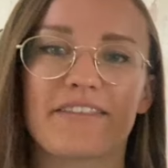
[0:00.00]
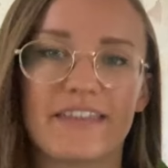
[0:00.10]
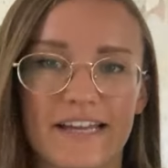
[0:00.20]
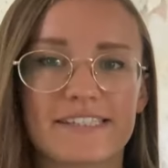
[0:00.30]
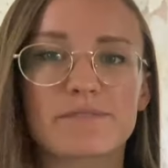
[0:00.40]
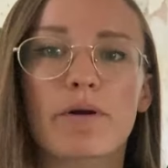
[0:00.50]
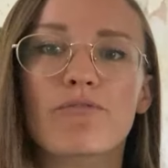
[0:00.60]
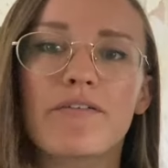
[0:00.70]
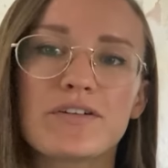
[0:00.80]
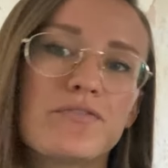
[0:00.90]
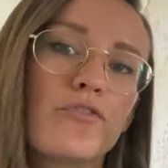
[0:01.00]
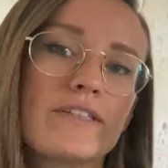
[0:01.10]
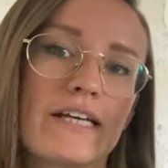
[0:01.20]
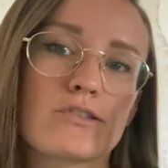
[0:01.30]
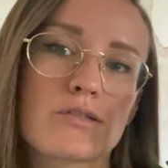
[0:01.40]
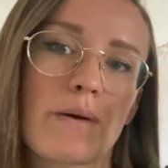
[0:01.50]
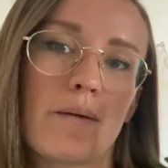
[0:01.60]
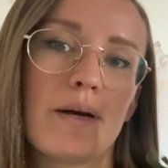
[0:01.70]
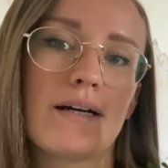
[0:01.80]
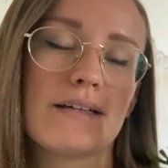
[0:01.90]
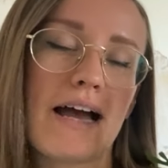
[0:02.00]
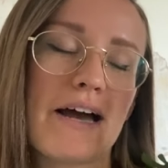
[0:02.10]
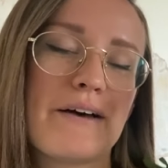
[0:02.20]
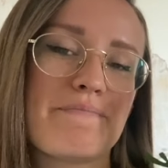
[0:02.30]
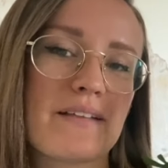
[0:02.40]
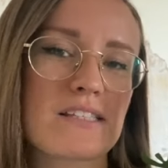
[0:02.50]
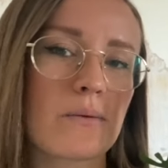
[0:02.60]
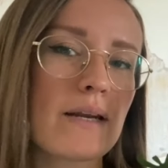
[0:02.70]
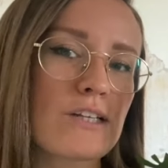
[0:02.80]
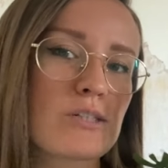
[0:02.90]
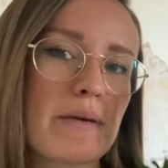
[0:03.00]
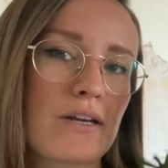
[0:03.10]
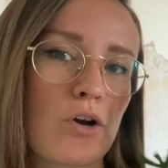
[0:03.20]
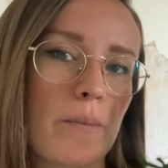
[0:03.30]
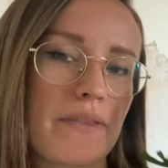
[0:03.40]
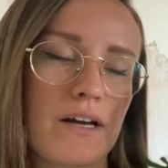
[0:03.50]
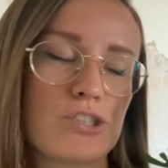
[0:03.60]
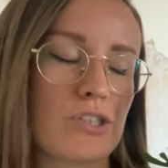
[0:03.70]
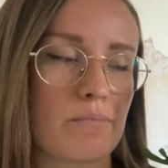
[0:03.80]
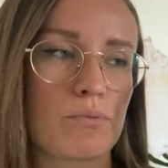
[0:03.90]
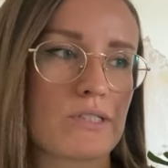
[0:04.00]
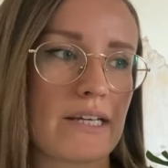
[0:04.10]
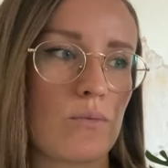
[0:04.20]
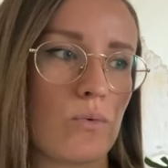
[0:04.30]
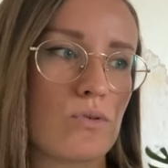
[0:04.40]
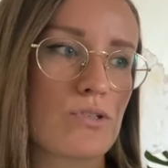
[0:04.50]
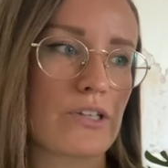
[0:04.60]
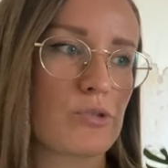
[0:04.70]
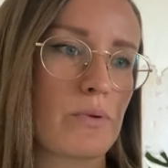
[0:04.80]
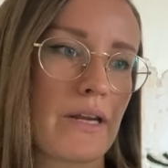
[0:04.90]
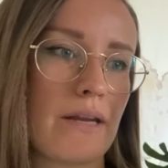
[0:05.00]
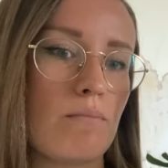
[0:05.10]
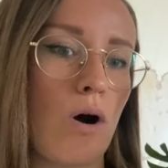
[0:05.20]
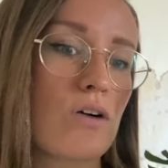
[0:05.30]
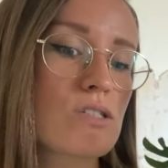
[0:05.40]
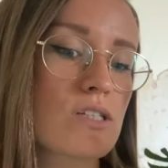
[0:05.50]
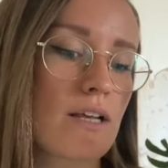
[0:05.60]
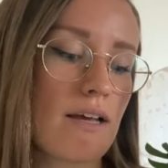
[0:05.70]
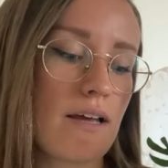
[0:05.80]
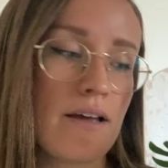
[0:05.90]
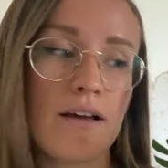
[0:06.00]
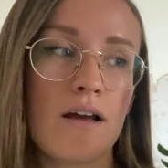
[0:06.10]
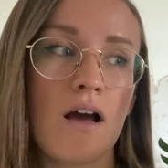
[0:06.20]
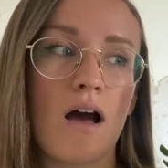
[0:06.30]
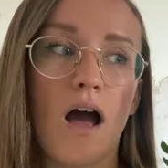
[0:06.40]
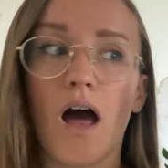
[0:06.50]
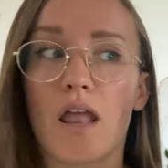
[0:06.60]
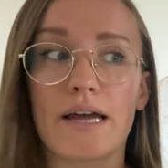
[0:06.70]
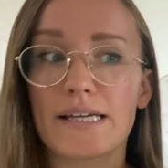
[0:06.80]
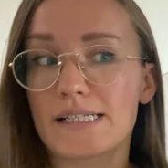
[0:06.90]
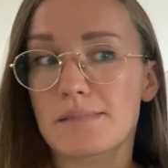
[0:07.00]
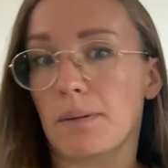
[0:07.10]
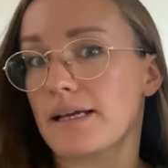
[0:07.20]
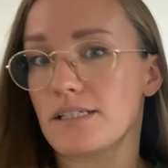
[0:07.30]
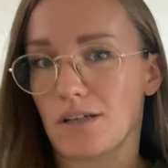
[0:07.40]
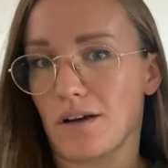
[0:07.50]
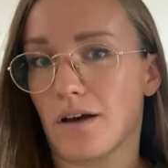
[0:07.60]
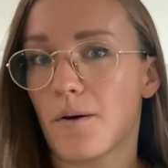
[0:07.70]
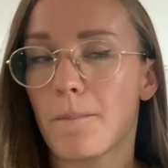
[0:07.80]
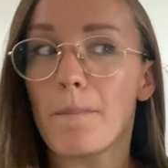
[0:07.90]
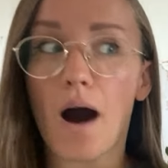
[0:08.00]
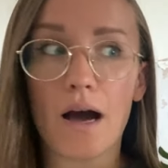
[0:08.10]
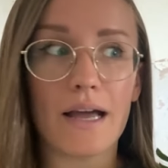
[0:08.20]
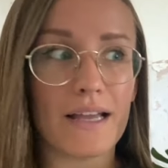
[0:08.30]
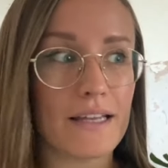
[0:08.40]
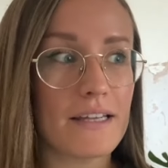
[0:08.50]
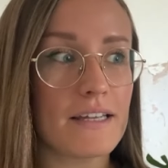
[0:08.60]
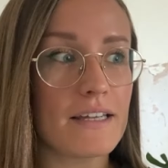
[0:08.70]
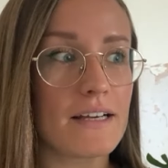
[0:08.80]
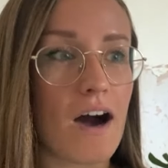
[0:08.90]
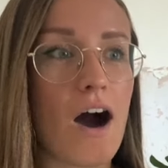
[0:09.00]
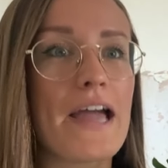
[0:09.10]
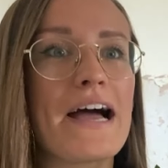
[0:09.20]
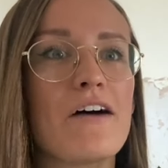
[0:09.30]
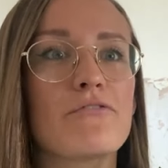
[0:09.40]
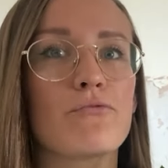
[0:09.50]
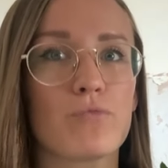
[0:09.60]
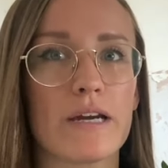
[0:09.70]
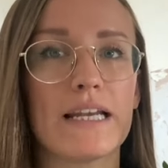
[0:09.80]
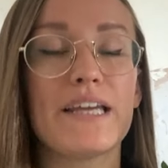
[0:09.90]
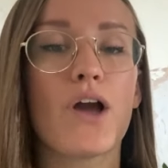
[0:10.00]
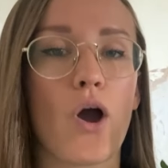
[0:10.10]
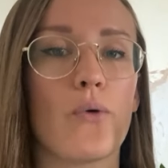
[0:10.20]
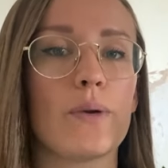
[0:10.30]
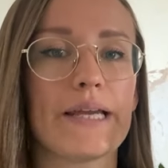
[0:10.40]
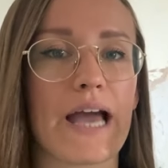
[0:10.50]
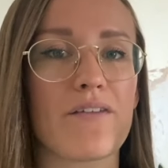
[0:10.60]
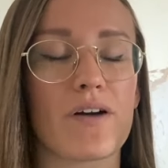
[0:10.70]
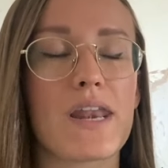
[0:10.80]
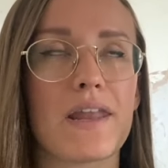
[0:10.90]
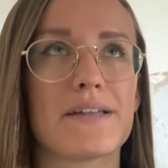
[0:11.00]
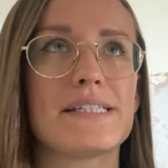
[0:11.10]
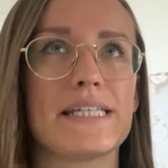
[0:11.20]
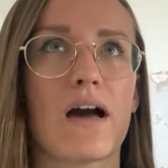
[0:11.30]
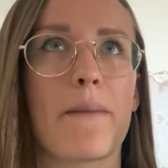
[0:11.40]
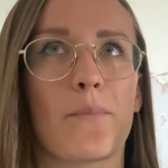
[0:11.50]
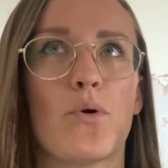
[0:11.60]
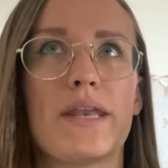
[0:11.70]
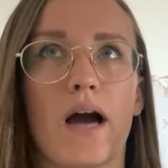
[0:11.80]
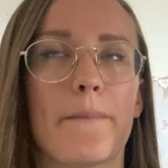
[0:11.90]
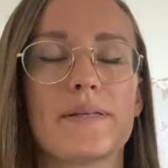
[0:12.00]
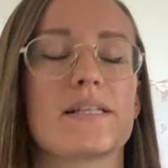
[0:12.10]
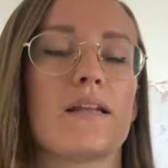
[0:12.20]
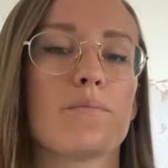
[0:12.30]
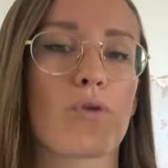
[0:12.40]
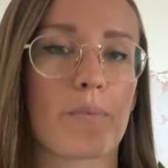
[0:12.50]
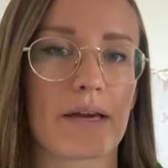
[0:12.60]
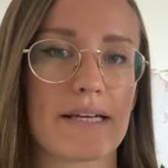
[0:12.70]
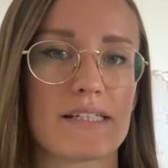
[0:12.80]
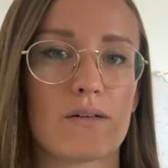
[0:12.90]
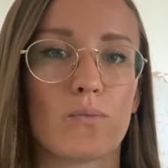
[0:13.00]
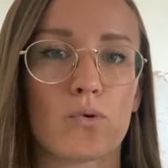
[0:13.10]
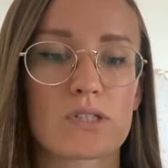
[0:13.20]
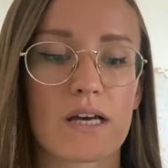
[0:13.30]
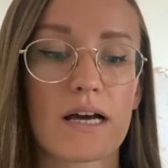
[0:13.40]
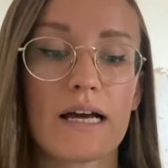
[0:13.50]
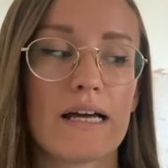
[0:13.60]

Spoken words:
this. It's my Rapportivora tetrasperma. And someone actually made a comment that I shouldn't put it in water, I should put it in moss. And I explained to her, I have really only ever 99.9% propagated in water,